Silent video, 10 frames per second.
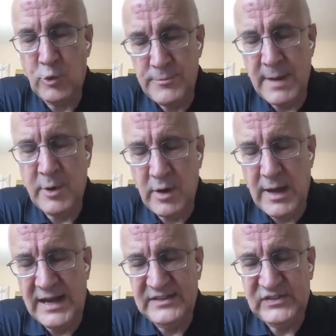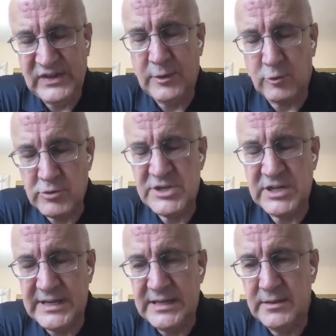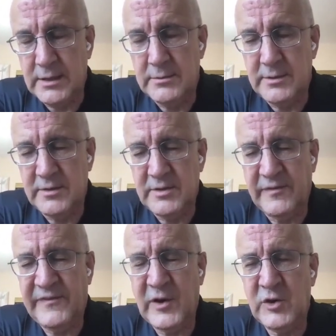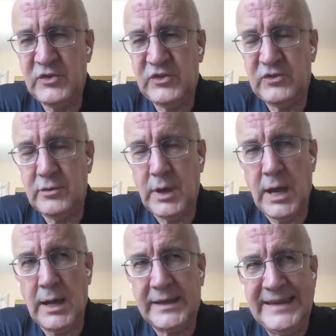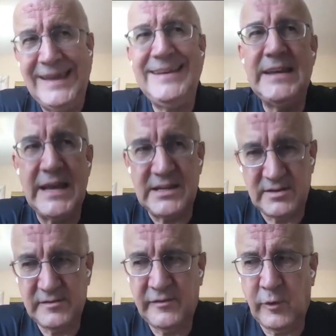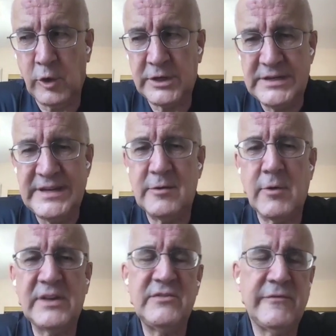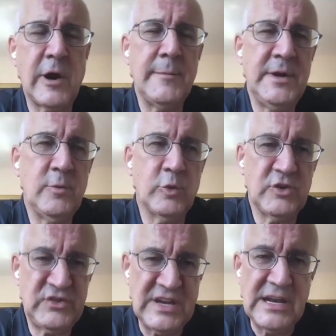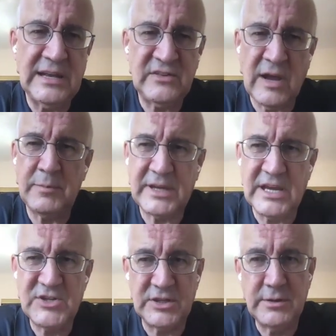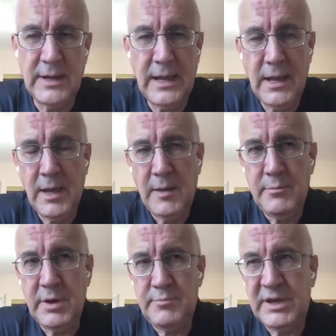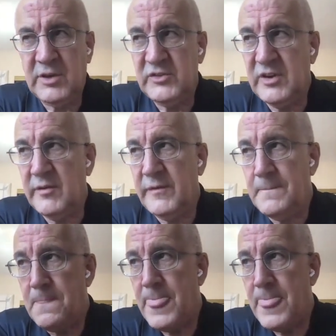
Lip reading: Remember, I said originally the first candidate for containerized environment were stateless application, but because of